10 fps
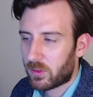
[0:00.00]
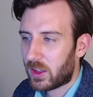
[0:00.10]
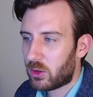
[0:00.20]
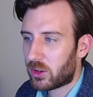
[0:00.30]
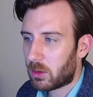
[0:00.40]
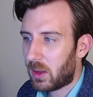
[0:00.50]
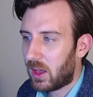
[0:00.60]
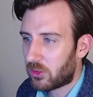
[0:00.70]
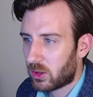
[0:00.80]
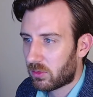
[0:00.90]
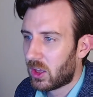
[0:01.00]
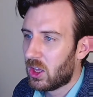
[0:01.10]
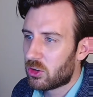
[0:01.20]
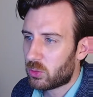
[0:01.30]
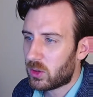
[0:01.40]
for values that are positive.
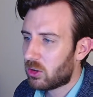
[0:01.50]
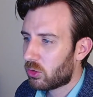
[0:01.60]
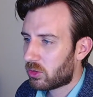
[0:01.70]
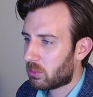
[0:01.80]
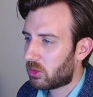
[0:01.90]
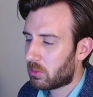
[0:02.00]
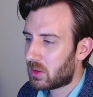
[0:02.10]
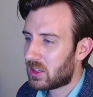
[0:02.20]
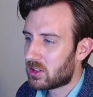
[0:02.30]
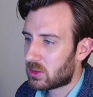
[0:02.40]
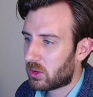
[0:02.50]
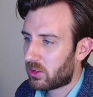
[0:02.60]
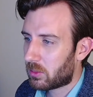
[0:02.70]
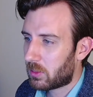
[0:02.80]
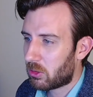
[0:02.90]
So we could do some easy ones.
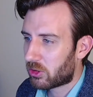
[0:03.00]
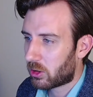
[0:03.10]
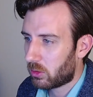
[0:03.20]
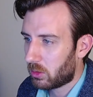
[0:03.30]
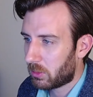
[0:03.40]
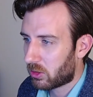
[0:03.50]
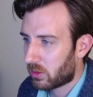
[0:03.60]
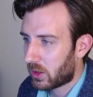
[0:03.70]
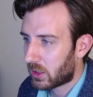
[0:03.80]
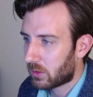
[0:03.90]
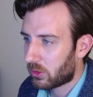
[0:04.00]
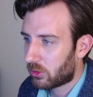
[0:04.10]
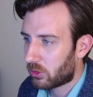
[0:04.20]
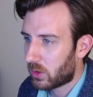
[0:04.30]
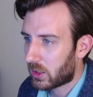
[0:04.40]
Let's maybe start a little bit to the negative. Let's
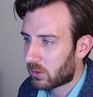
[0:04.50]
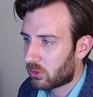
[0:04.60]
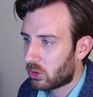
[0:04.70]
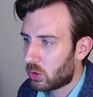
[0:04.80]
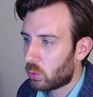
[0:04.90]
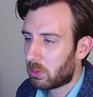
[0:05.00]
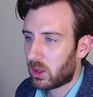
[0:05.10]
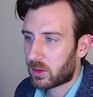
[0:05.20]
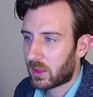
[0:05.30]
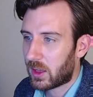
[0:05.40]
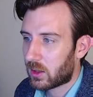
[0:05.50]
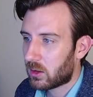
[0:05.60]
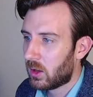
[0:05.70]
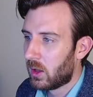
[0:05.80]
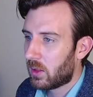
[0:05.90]
do -2. We'll plug that
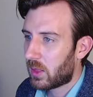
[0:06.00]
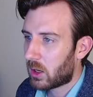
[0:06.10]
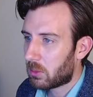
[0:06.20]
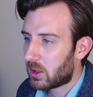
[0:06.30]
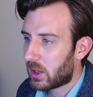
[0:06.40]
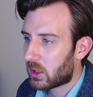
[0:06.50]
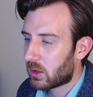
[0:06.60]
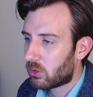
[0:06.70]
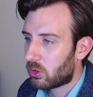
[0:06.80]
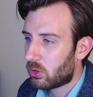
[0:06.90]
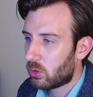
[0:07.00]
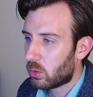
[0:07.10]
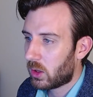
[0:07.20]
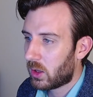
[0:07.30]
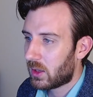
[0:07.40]
in. That'll be
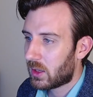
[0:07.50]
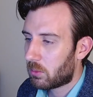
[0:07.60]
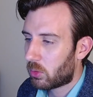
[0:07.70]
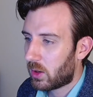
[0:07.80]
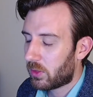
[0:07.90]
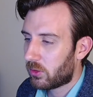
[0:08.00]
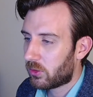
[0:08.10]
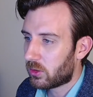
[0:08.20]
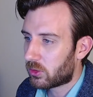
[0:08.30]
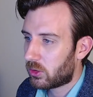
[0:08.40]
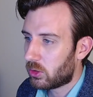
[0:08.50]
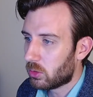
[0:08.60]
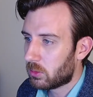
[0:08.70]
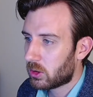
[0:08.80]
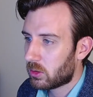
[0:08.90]
-2 in parentheses
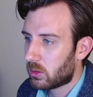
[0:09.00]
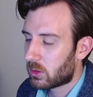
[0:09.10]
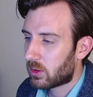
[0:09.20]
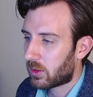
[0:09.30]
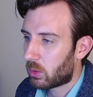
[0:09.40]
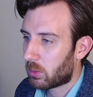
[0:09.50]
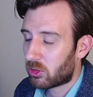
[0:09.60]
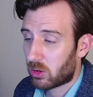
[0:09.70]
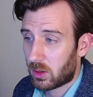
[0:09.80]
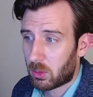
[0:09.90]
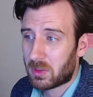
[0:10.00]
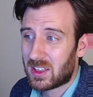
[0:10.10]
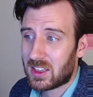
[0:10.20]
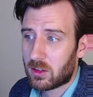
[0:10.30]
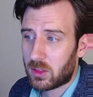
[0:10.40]
cubed, because I want to make sure I'm
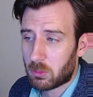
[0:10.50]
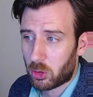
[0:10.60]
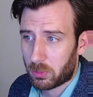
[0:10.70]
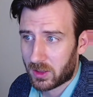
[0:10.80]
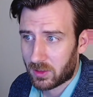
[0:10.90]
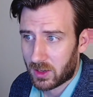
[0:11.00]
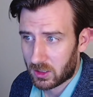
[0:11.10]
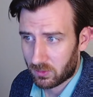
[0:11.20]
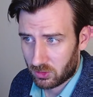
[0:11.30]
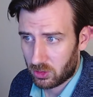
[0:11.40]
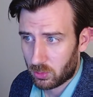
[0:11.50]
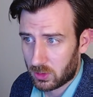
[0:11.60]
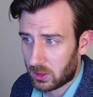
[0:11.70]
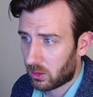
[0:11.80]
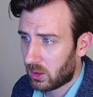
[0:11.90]
repeatedly multiplying the -2
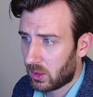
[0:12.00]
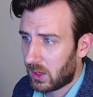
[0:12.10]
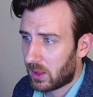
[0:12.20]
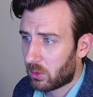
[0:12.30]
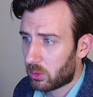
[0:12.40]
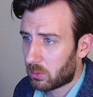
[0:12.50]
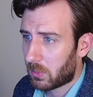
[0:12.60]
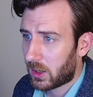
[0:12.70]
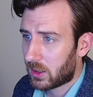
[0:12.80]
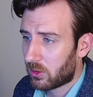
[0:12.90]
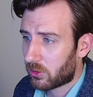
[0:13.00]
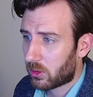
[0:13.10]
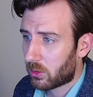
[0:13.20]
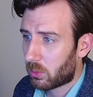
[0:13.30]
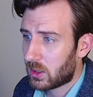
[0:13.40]
here. And then we'll do
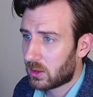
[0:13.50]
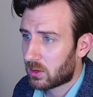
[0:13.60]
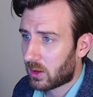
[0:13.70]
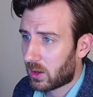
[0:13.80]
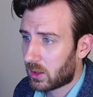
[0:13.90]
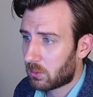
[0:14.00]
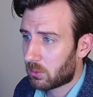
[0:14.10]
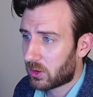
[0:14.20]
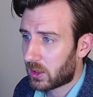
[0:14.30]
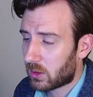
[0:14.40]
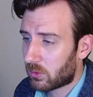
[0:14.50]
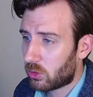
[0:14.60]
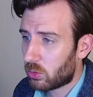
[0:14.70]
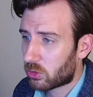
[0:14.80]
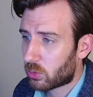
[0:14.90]
-3 times
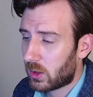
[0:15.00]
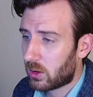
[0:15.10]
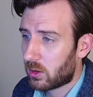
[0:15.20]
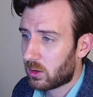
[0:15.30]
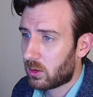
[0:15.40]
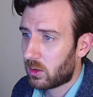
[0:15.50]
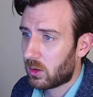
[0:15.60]
-2 squared